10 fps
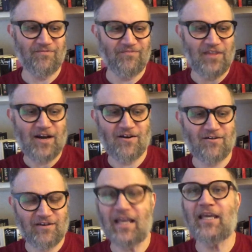
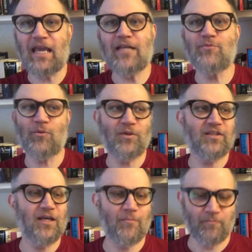their engagement with
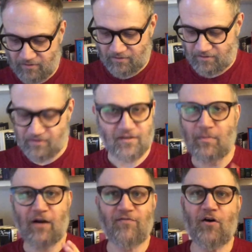them is
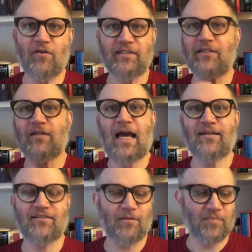somehow faulty or
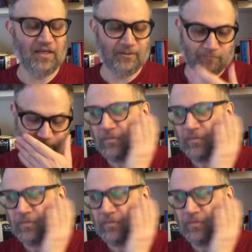lacks something.